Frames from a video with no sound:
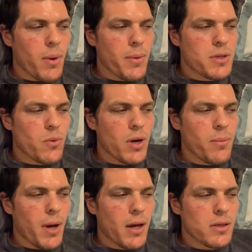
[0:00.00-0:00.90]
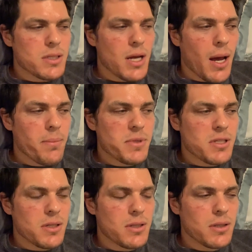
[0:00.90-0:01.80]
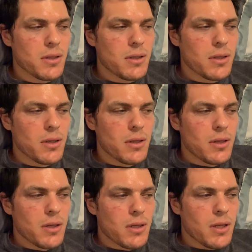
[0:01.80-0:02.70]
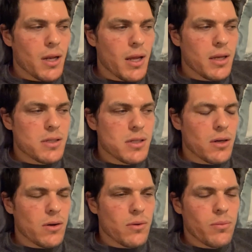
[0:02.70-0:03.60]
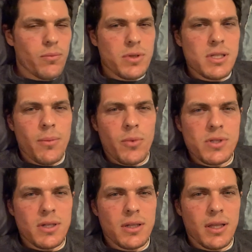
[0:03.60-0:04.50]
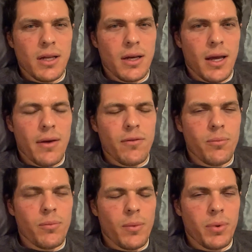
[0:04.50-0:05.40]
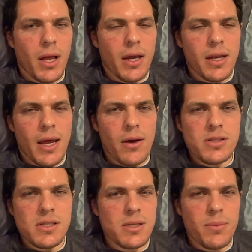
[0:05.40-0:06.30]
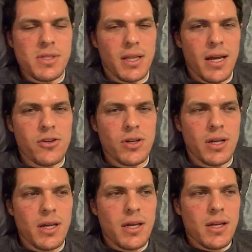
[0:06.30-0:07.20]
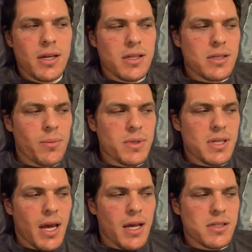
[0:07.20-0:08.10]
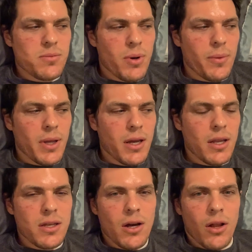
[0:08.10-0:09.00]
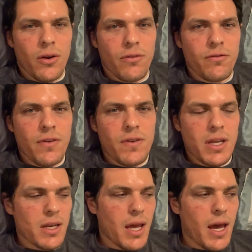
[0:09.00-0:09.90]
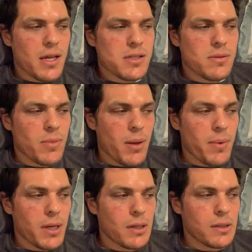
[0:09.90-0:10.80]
Maybe 20 miles tops tonight. So I have a plug in now. So some was electric, some was gas, probably like $1.50 in gas, maybe.